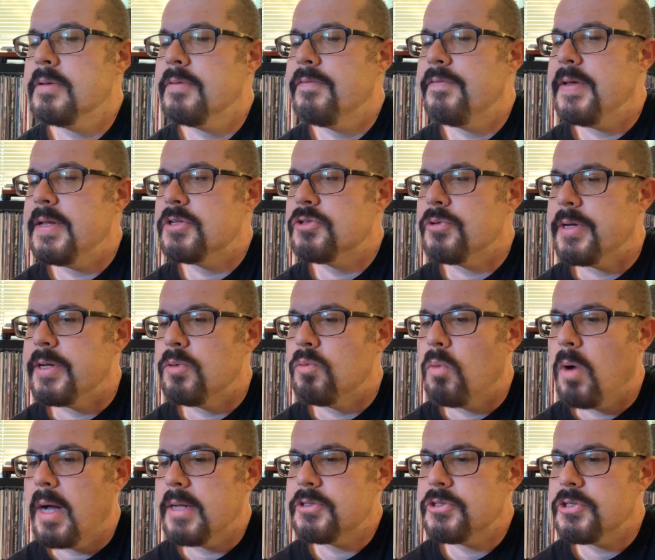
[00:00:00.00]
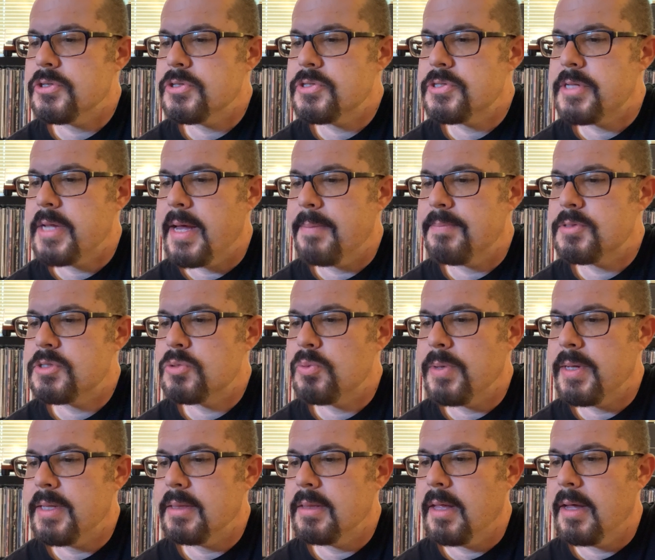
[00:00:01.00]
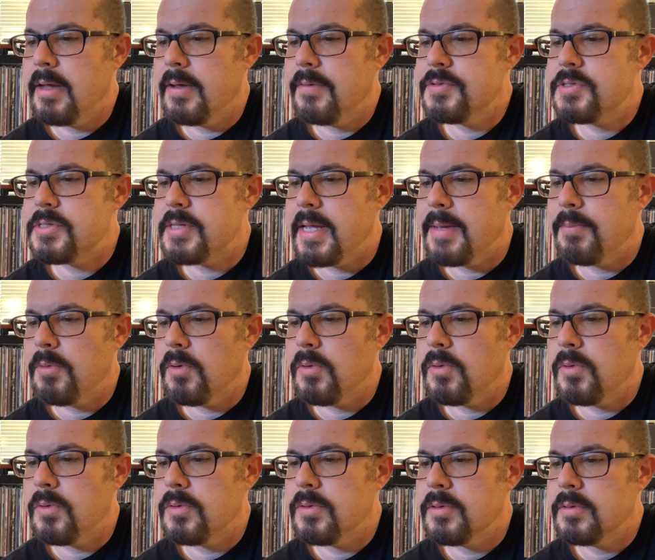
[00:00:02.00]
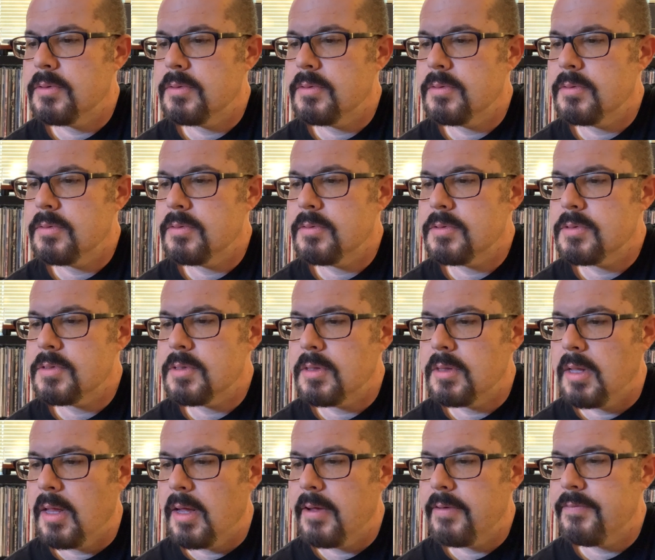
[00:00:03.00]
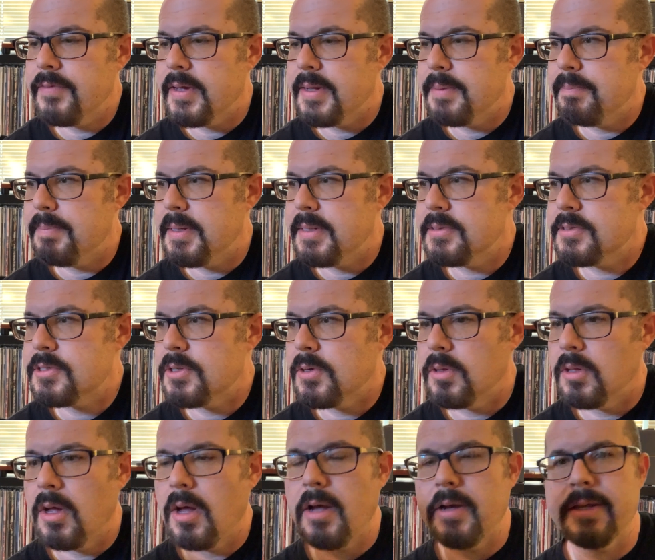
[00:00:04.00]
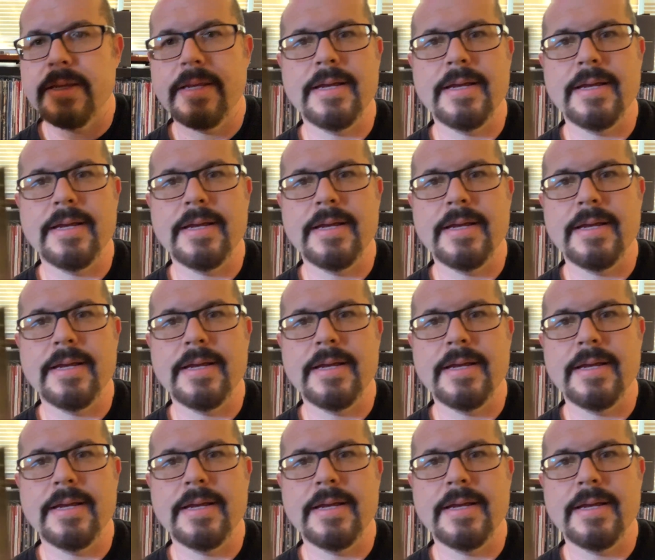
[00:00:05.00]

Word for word: Featuring Watch Your Step, Sweet Love, Same Old Love and Been So Long.